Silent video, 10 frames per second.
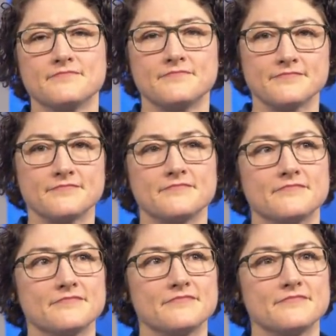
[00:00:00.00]

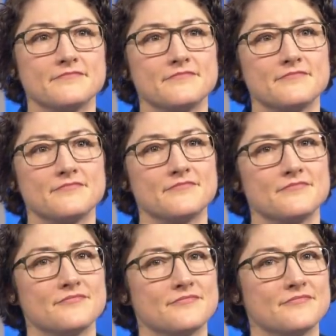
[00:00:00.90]

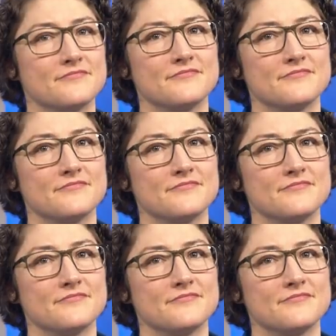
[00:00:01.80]
(no one is talking)